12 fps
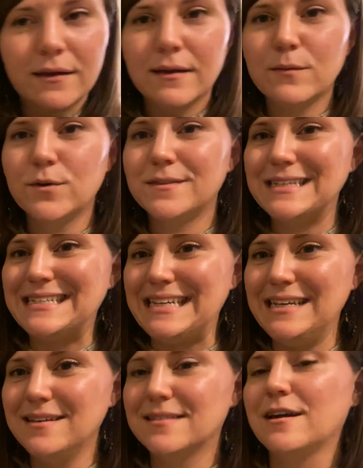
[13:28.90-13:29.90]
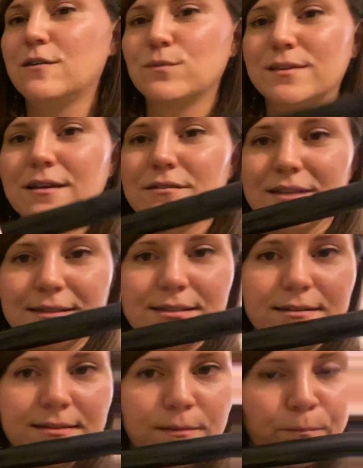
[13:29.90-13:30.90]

And with the T sound would sound like this.